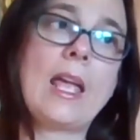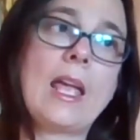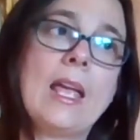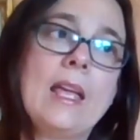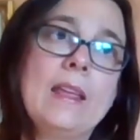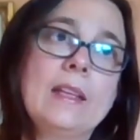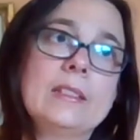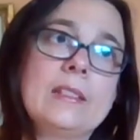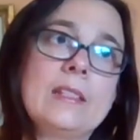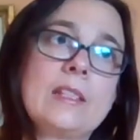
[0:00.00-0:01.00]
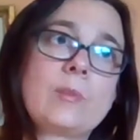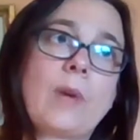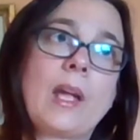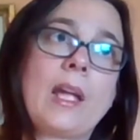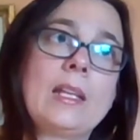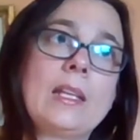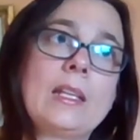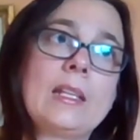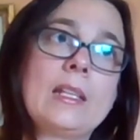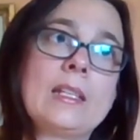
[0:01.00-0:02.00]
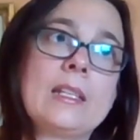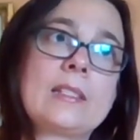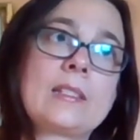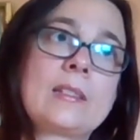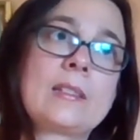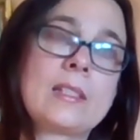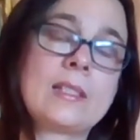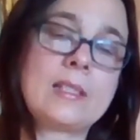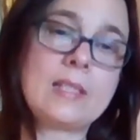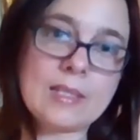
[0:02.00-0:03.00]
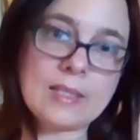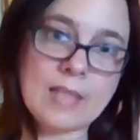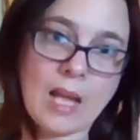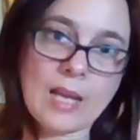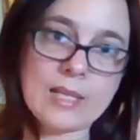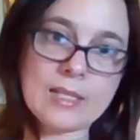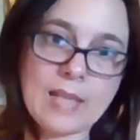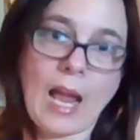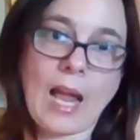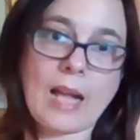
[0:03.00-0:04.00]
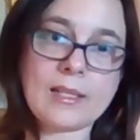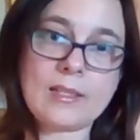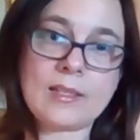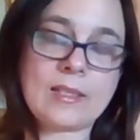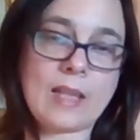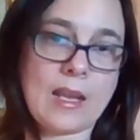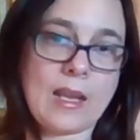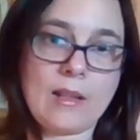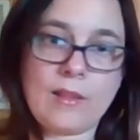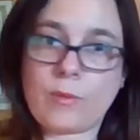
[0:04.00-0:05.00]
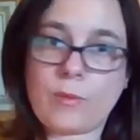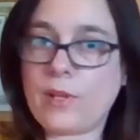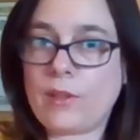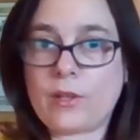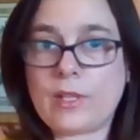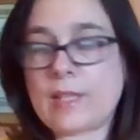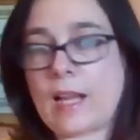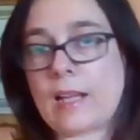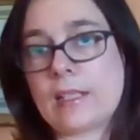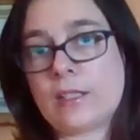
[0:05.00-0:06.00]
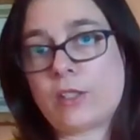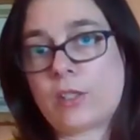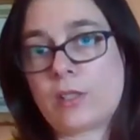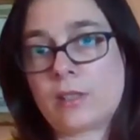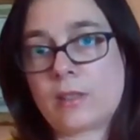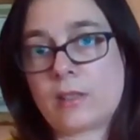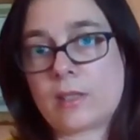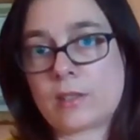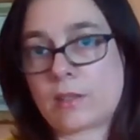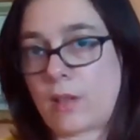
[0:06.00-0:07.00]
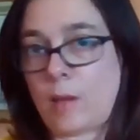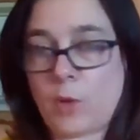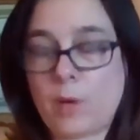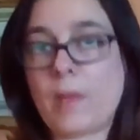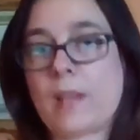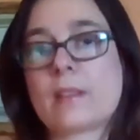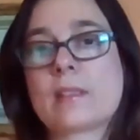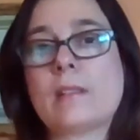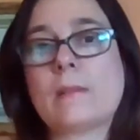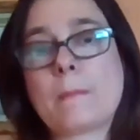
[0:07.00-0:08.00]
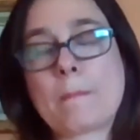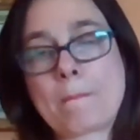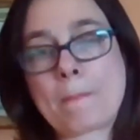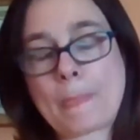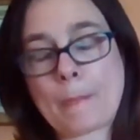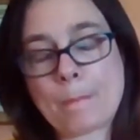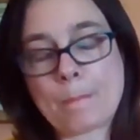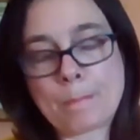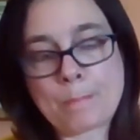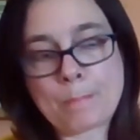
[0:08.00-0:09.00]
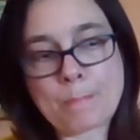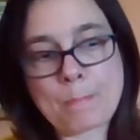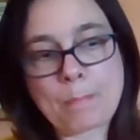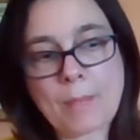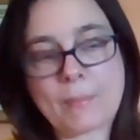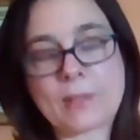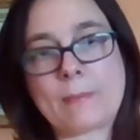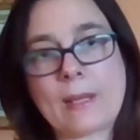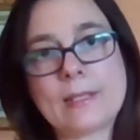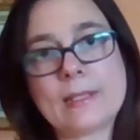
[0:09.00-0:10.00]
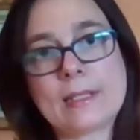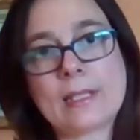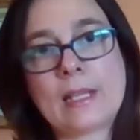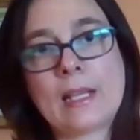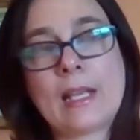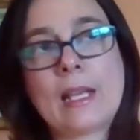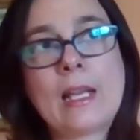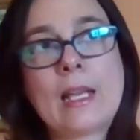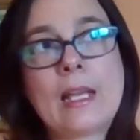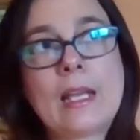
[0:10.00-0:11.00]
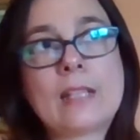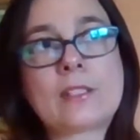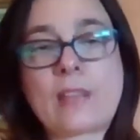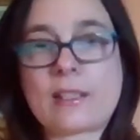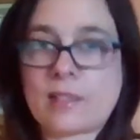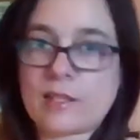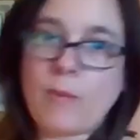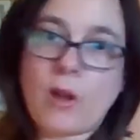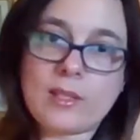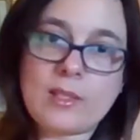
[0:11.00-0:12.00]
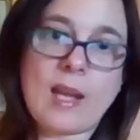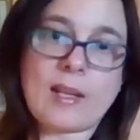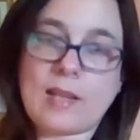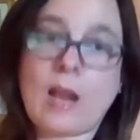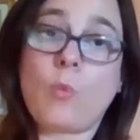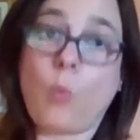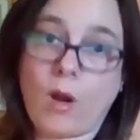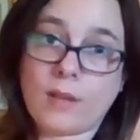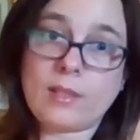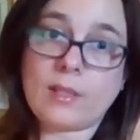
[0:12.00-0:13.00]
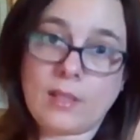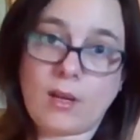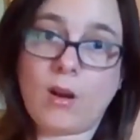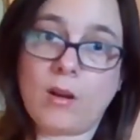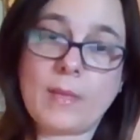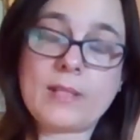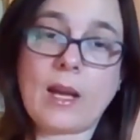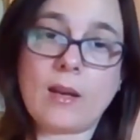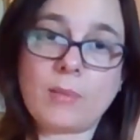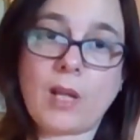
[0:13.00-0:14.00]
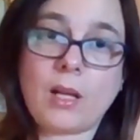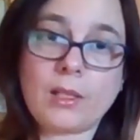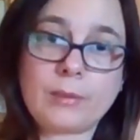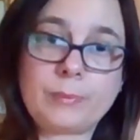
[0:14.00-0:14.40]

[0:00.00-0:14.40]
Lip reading: And this way it's designed at, say, 3/32 inch, because I'm going to make this in paper space. And so that's the smallest text I want on my title block.